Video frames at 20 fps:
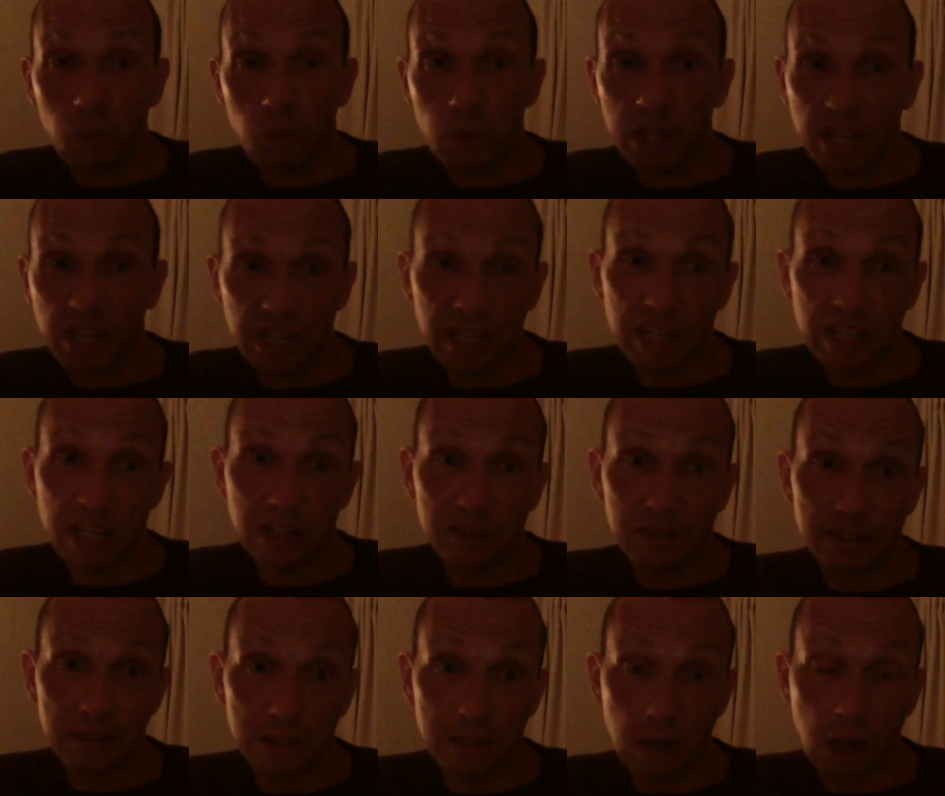we got to get
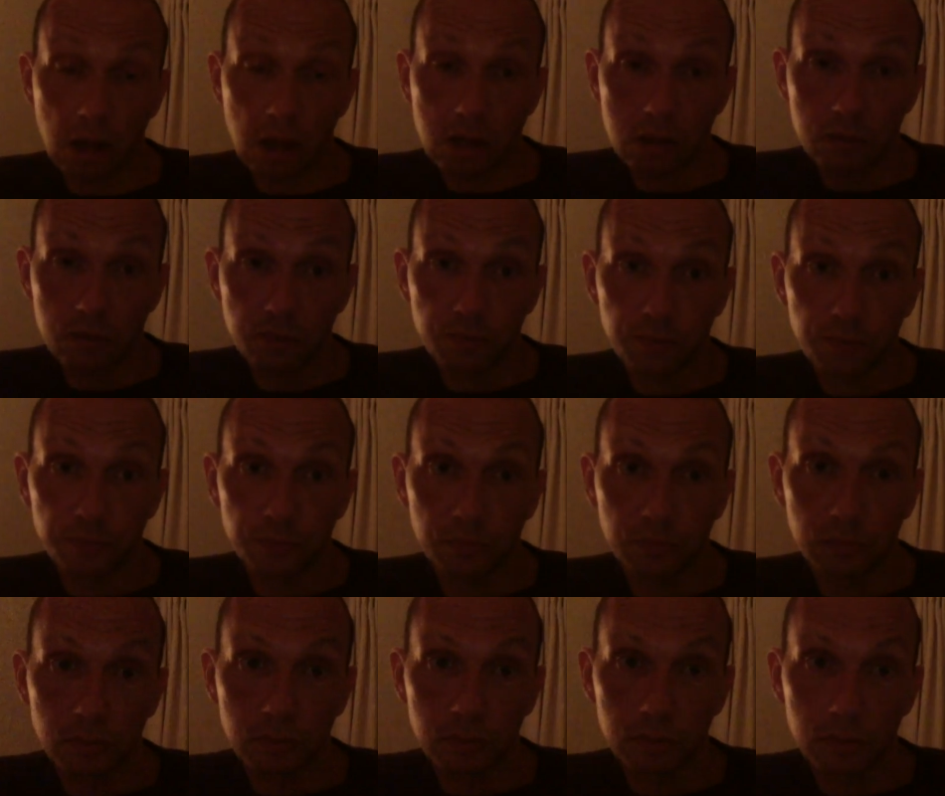unstuck.
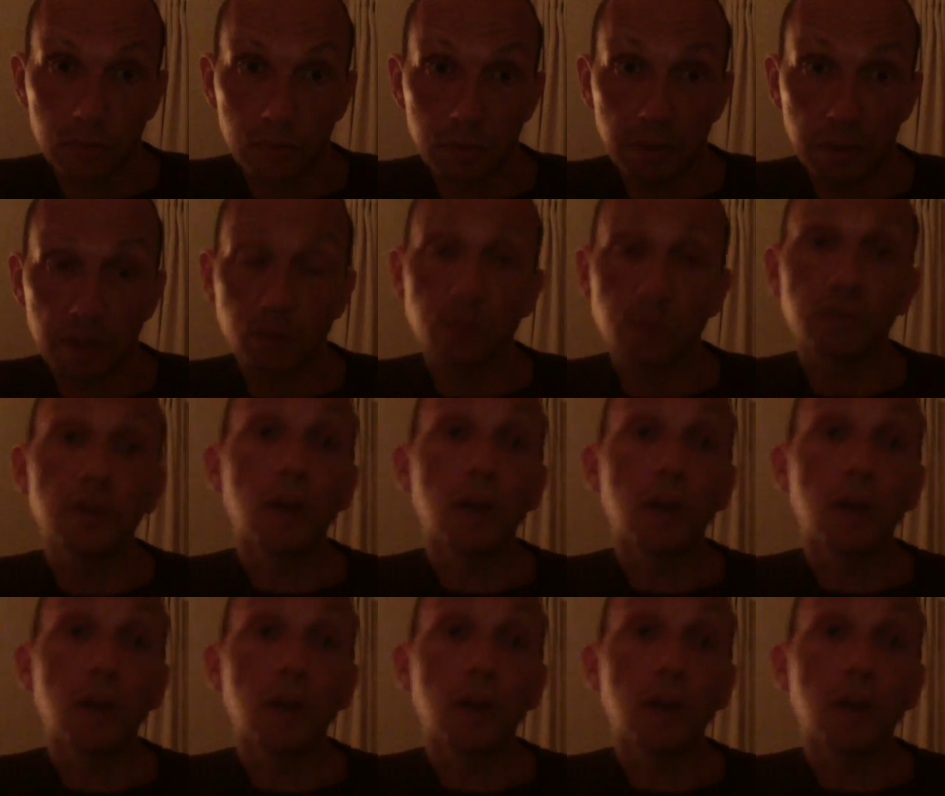Because we've done